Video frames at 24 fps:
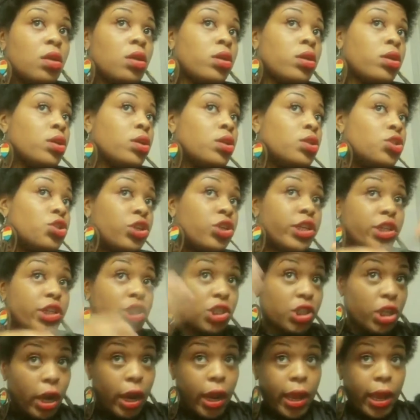treat your
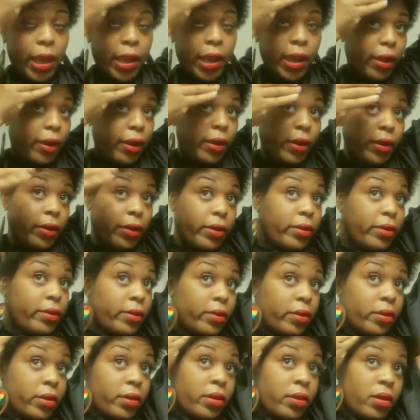hair,
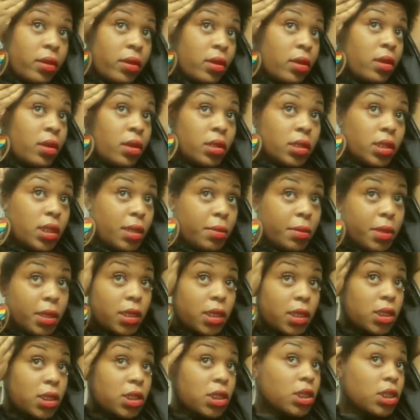decondition your